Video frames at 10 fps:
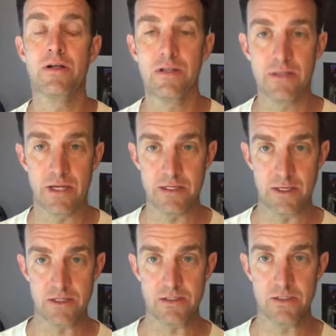than it
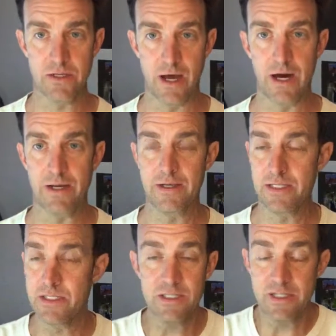does to not.
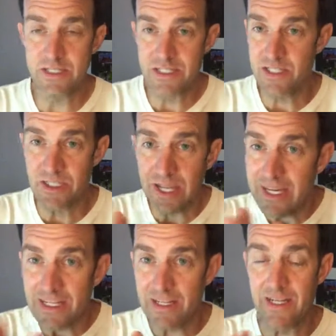It's a
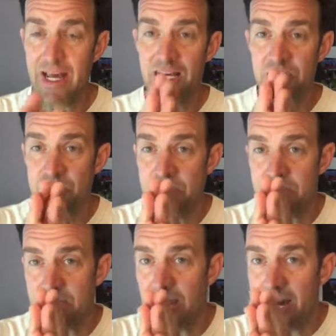slight. An edge is just a
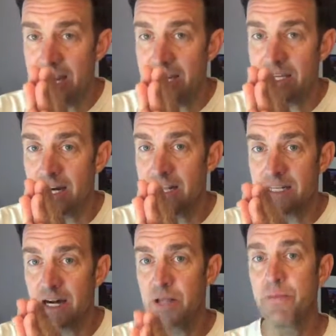tiny
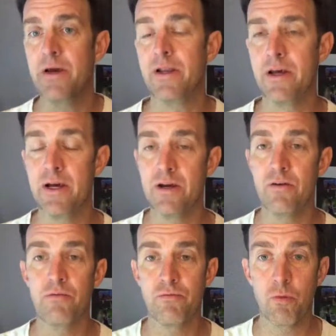bit.
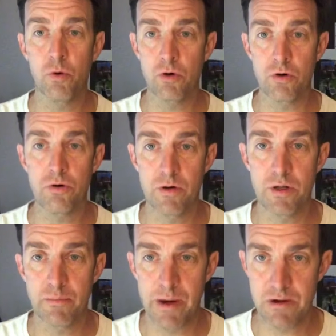For
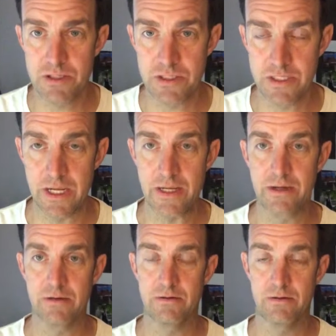comparison's
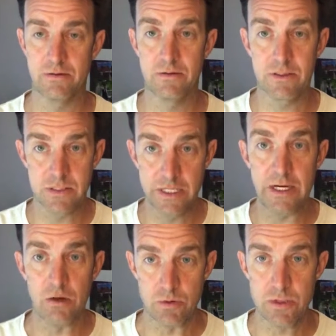sake,
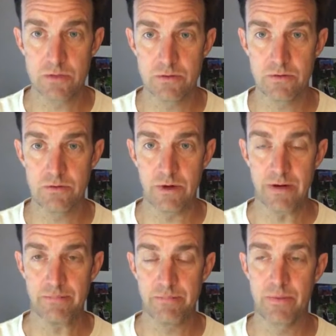casinos,
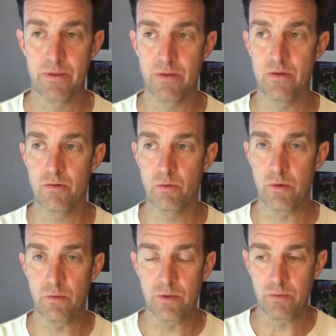right?
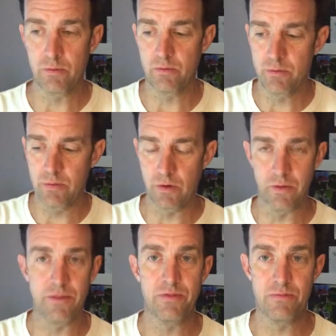We
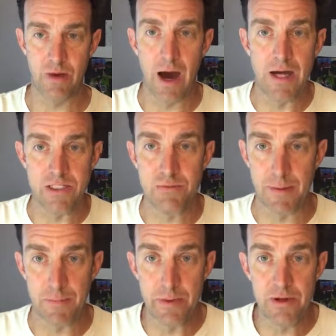odds and
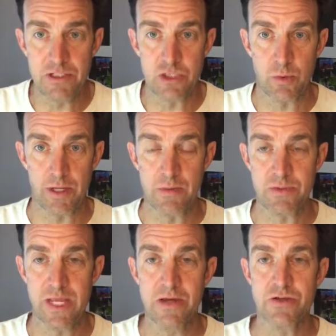probabilities is what it comes
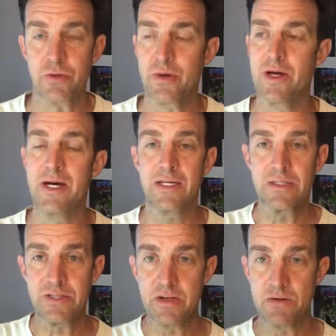down to.
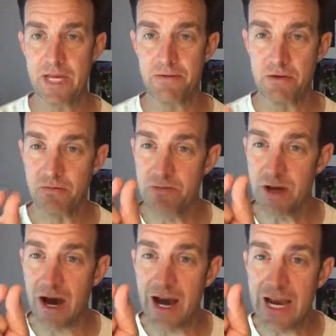Casinos have a
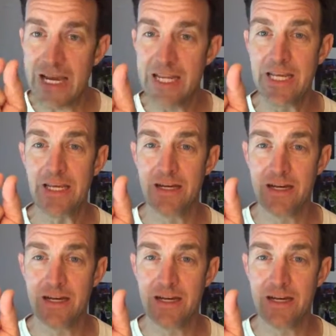tiny